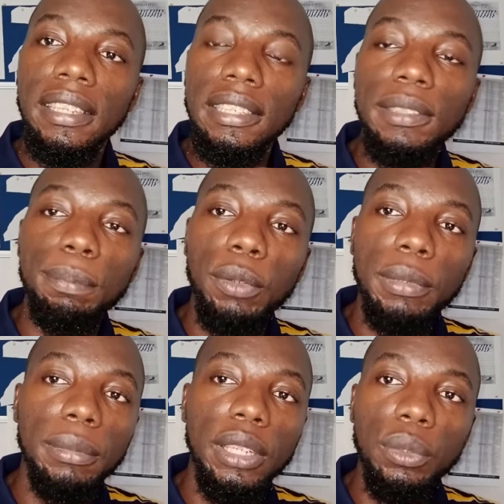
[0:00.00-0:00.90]
this
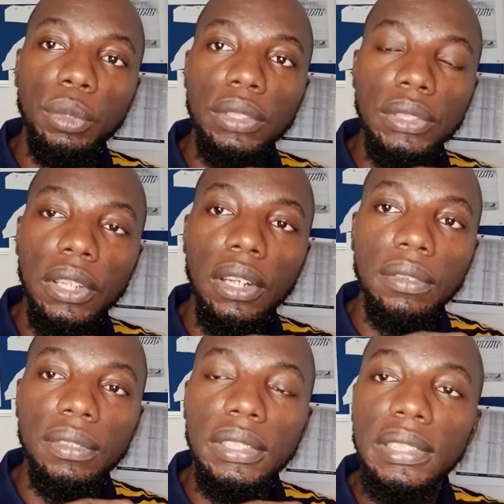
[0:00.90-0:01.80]
problem that I want to
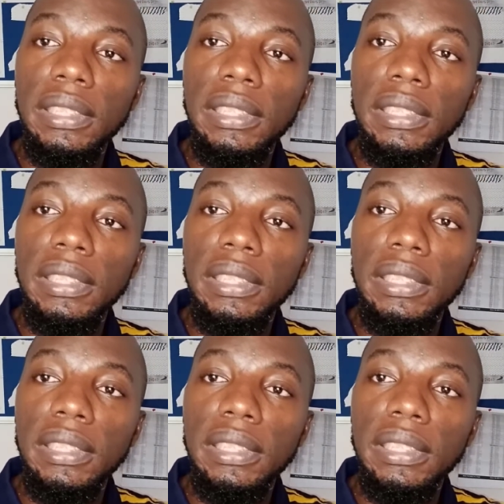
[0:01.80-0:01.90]
solve, this